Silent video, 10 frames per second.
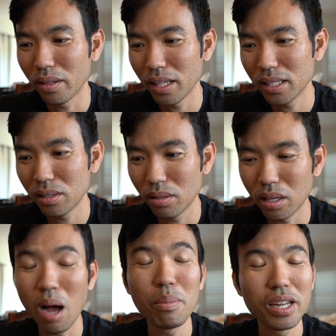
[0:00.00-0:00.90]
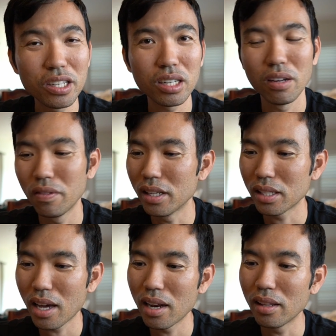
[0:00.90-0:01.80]
this combination of this
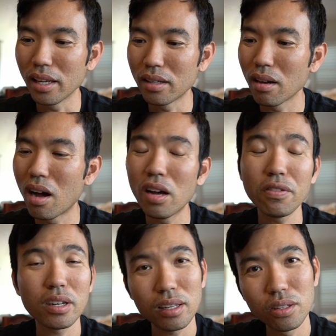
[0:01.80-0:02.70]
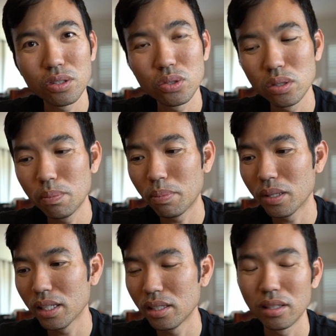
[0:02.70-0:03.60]
kind of like off-colored soup
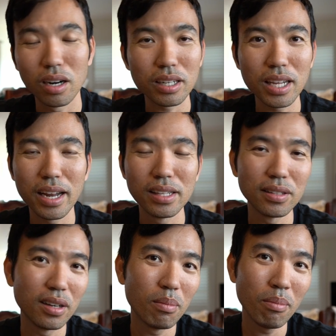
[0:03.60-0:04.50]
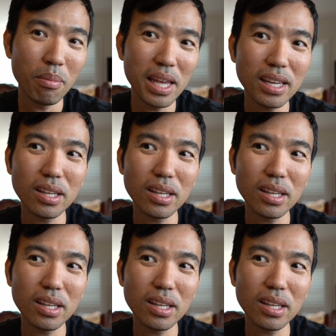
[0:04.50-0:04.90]
plus a dark tare is gonna make